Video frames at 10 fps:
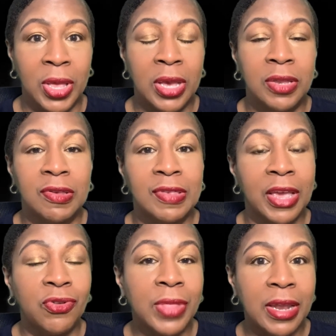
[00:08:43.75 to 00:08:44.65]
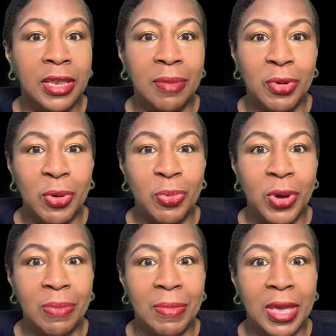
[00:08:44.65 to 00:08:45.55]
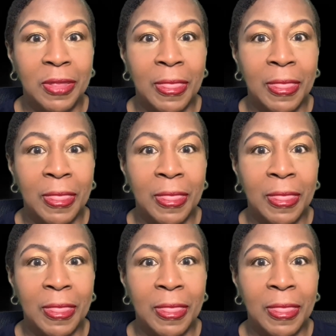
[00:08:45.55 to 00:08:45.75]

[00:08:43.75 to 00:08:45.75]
to schedule that demo appointment.